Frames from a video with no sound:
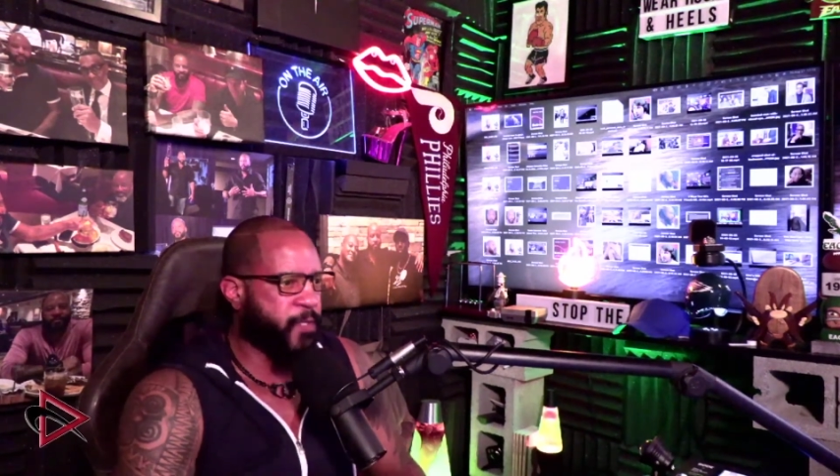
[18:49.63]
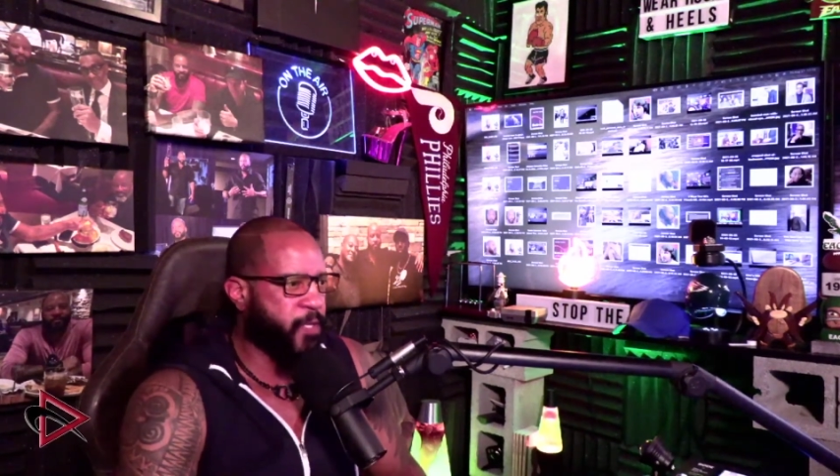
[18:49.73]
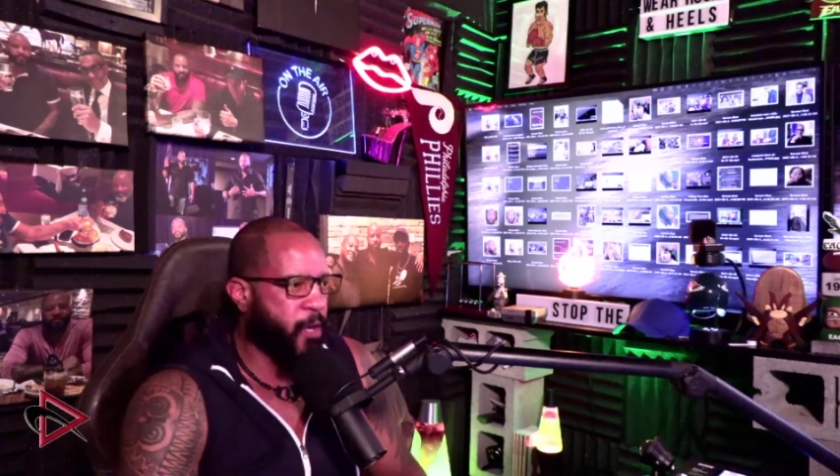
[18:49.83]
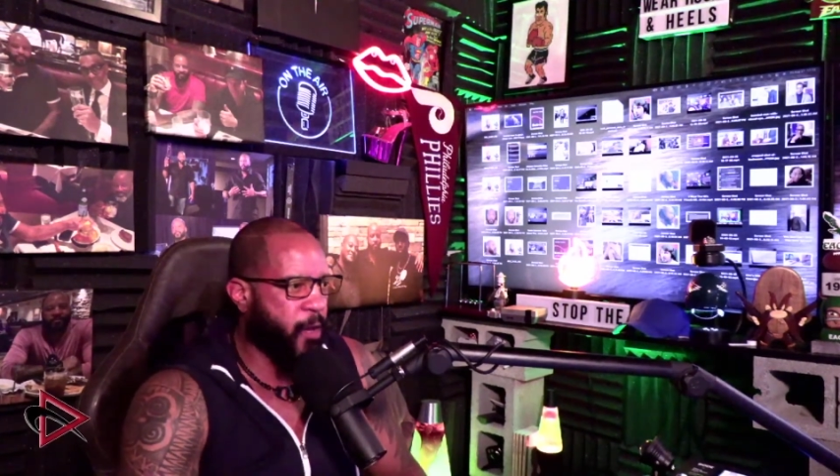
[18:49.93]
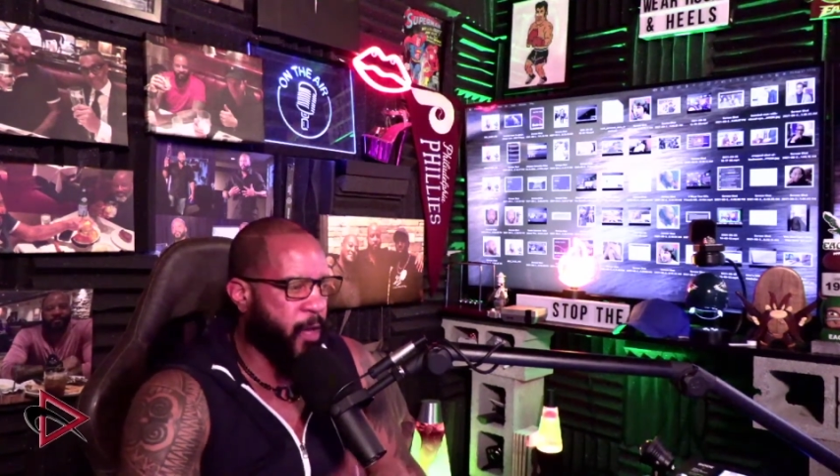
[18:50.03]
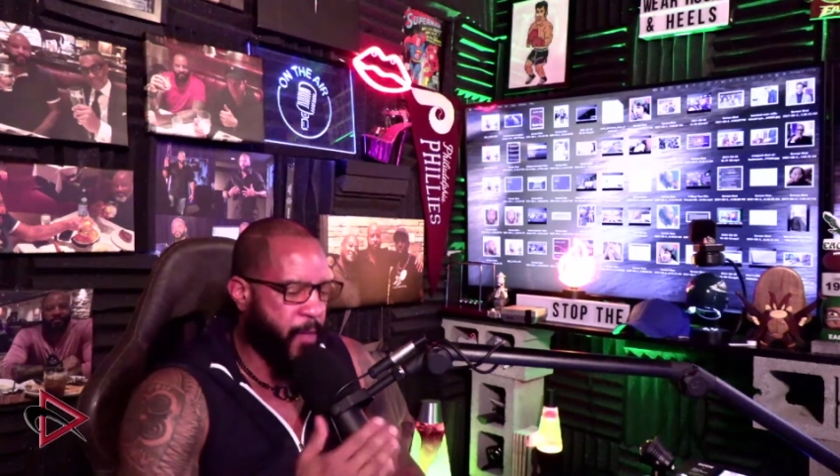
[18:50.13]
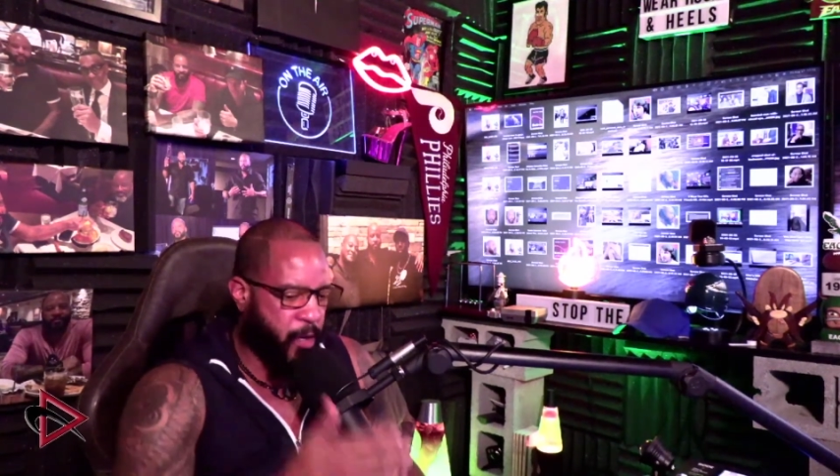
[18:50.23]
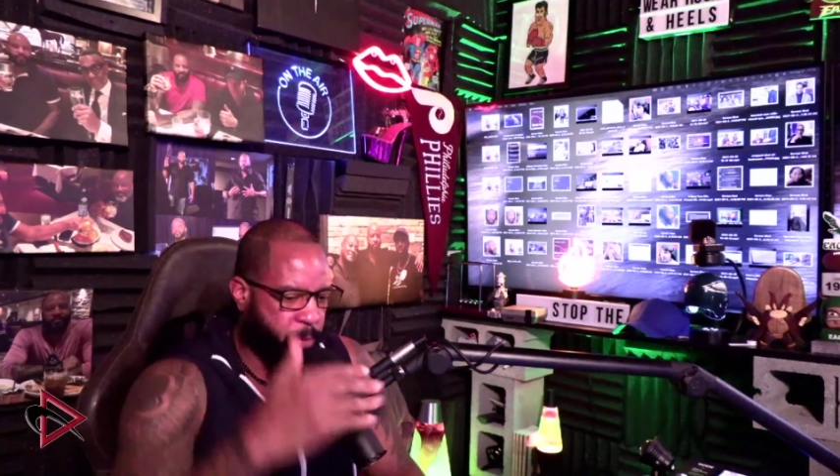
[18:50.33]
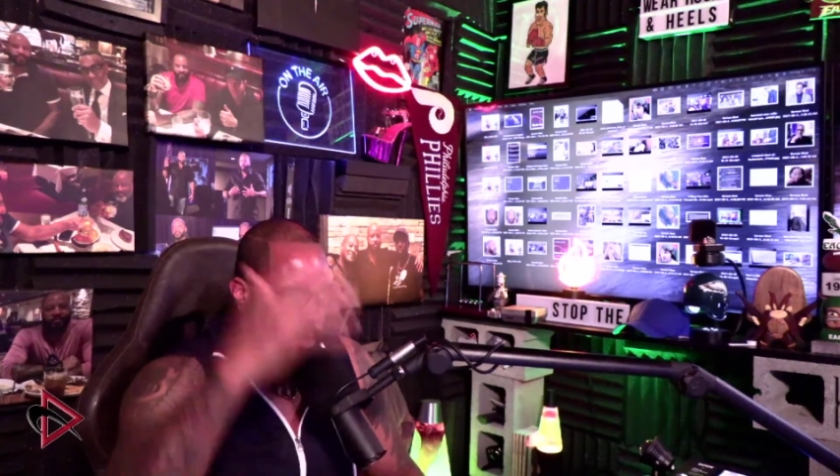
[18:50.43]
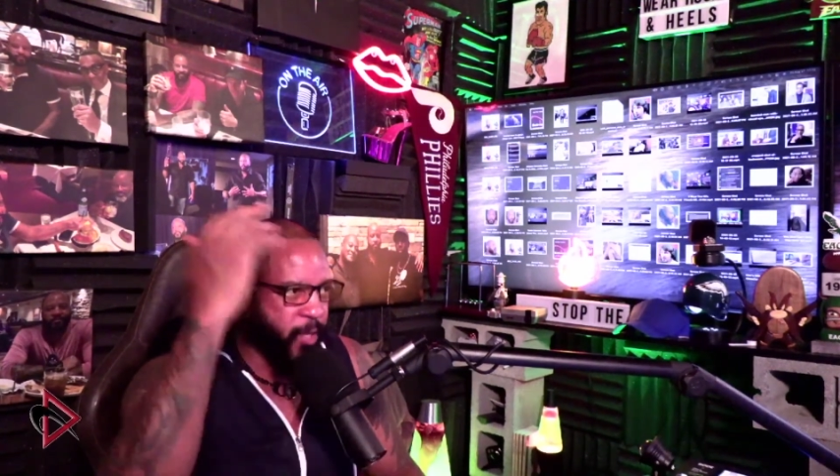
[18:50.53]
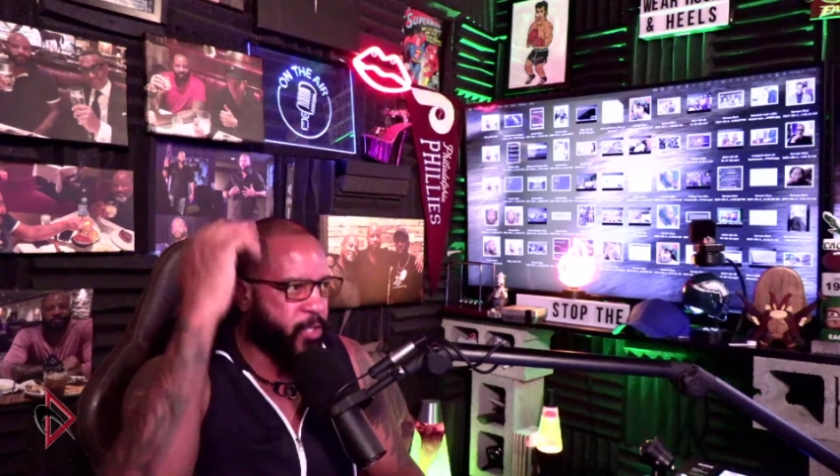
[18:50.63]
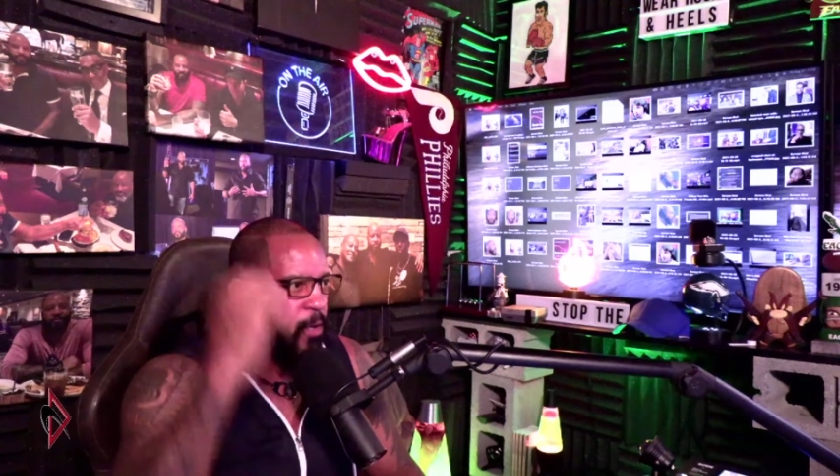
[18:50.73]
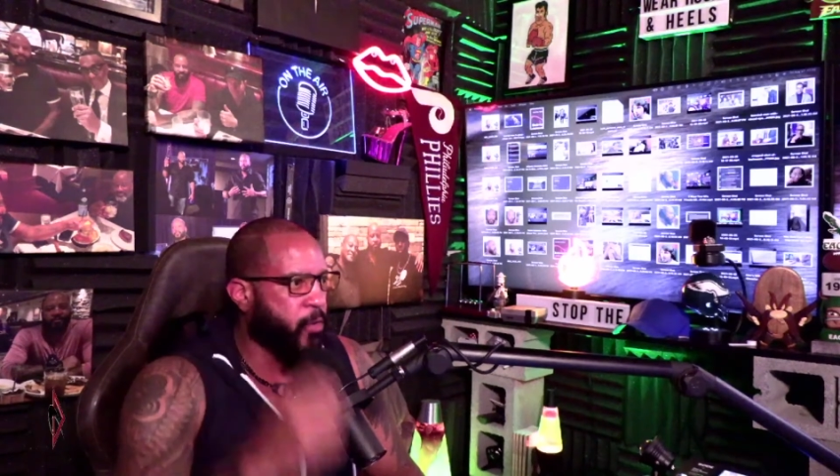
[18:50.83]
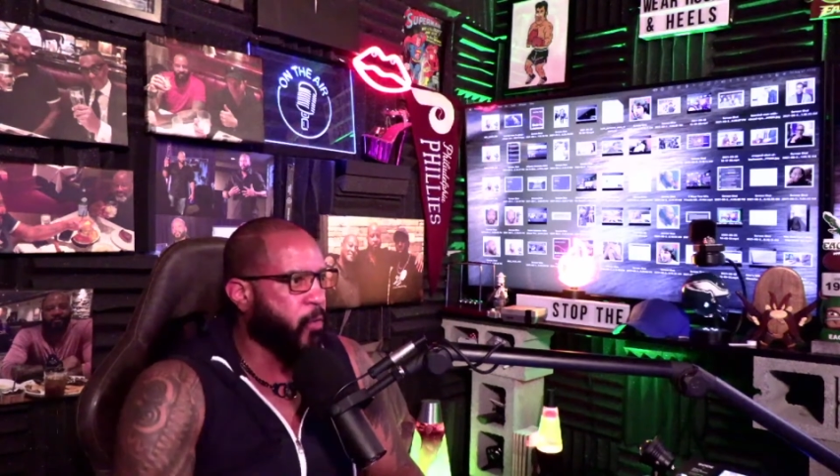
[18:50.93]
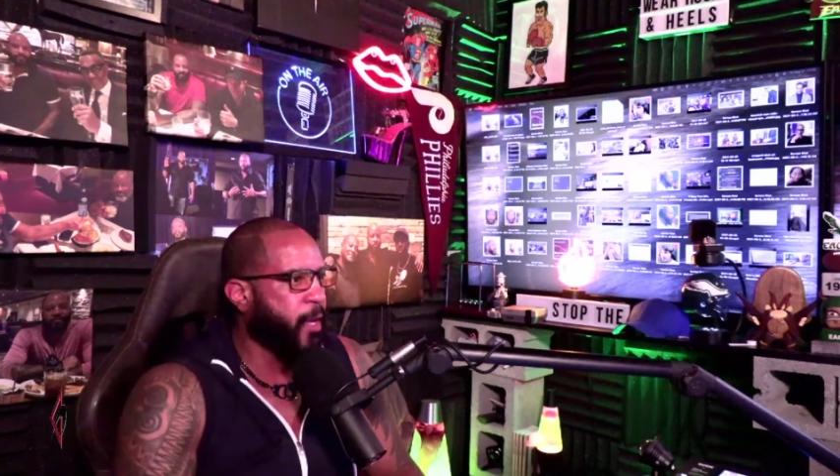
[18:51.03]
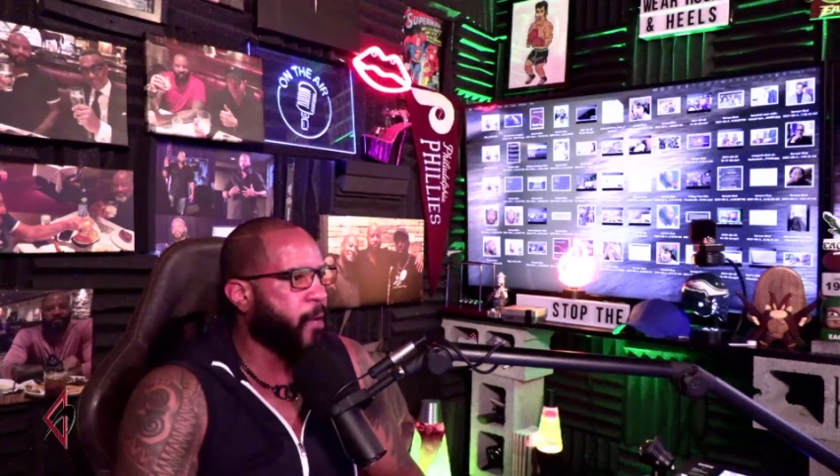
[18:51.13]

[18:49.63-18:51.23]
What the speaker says: and then I'll progress all the way up